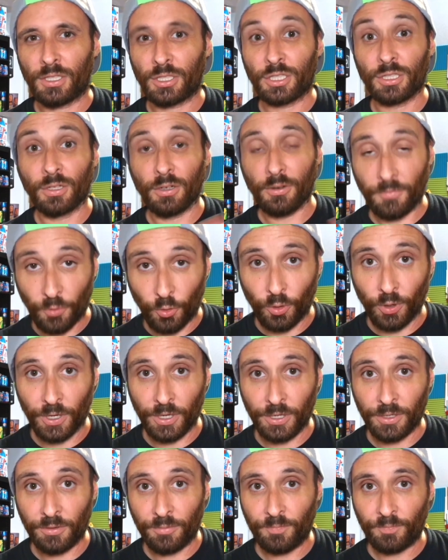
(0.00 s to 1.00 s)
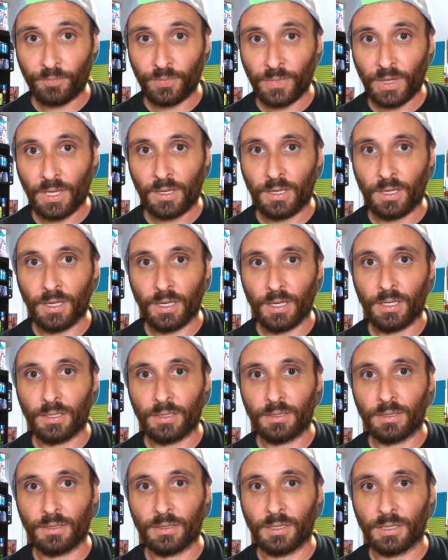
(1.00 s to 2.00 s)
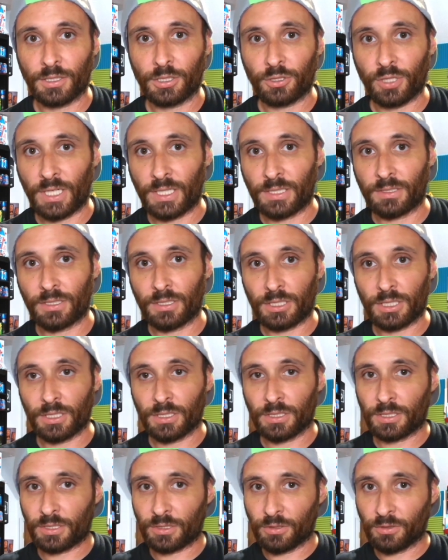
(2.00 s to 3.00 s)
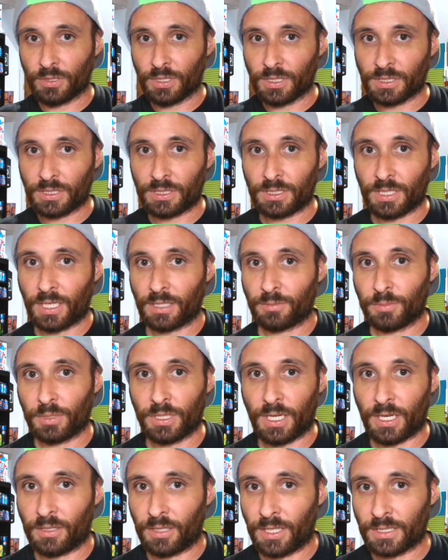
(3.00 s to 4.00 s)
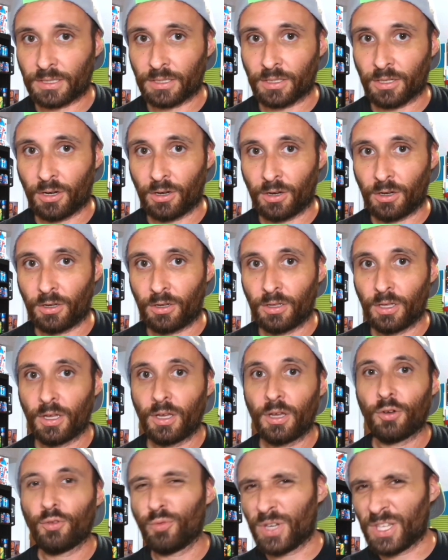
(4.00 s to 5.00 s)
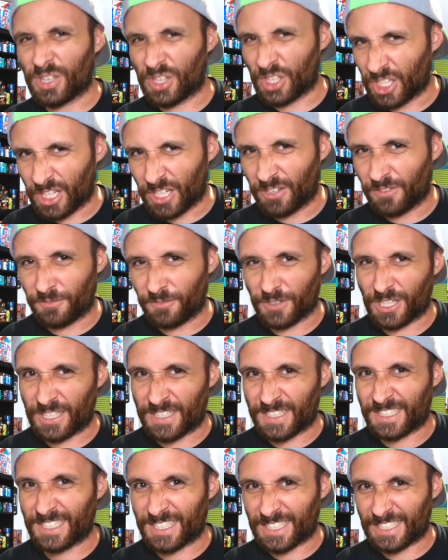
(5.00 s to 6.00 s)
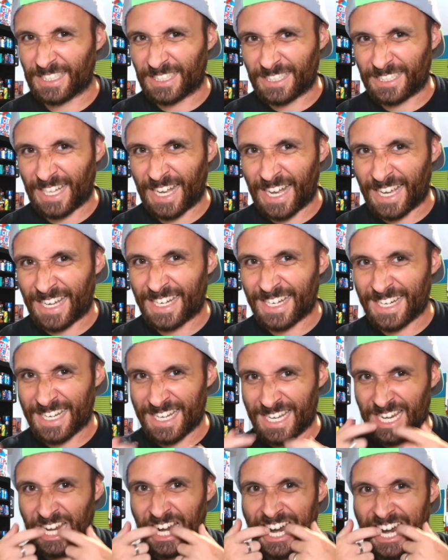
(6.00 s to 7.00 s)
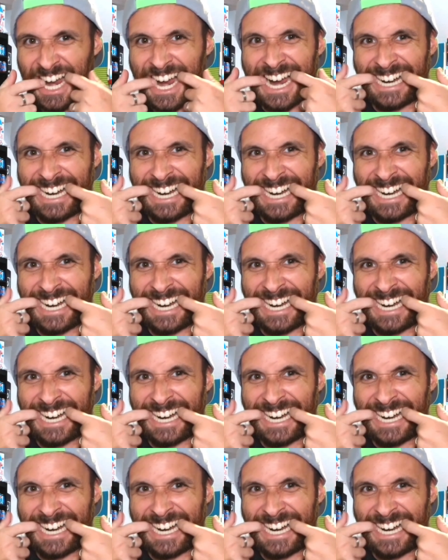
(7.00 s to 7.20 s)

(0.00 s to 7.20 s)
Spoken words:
should avoid. And this transitions to this segment I like to call, We Live in a Society.